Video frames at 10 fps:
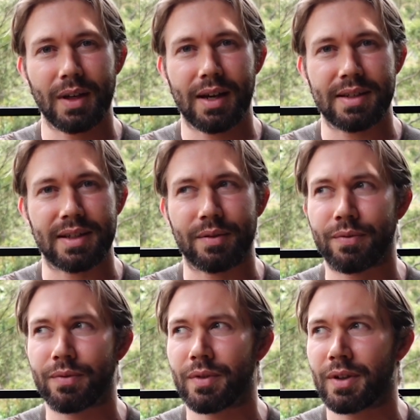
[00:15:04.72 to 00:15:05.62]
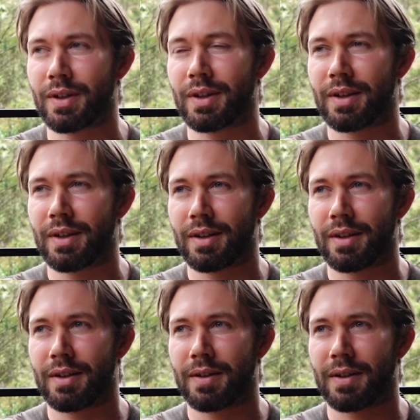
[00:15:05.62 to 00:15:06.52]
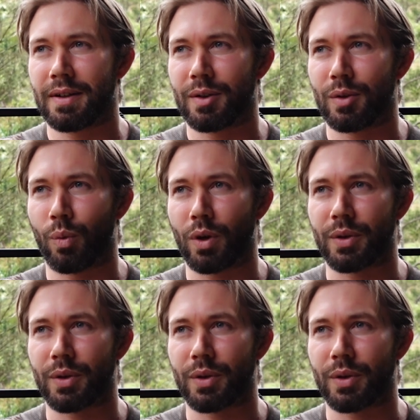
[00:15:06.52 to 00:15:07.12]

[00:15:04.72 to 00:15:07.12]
As if what